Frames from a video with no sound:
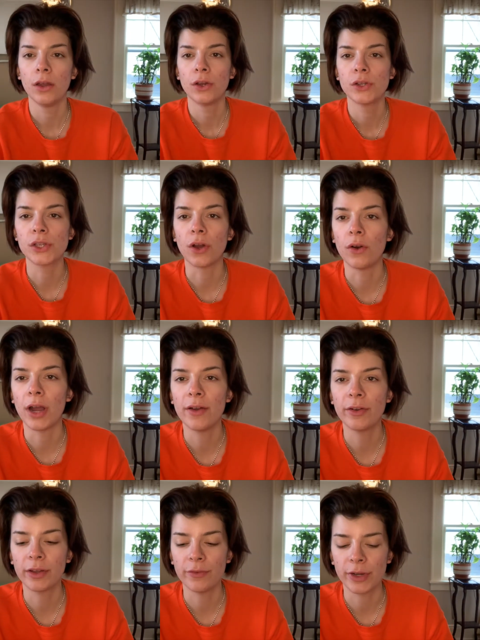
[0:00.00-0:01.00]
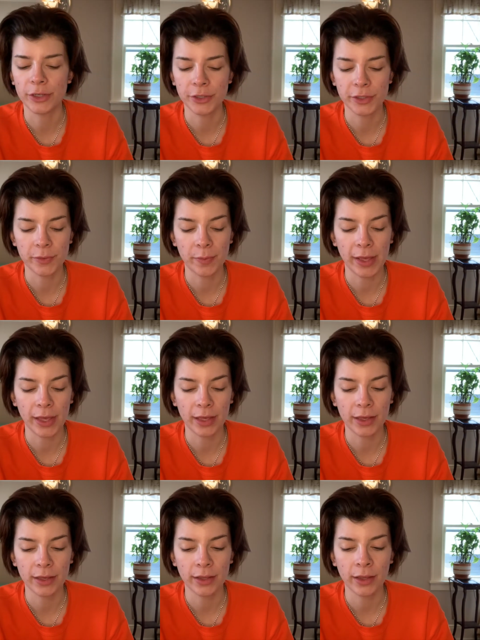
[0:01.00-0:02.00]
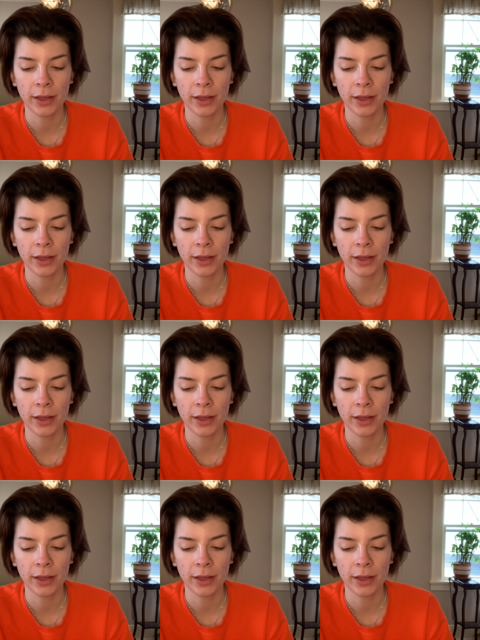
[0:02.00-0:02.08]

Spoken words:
So, I have a confession to make.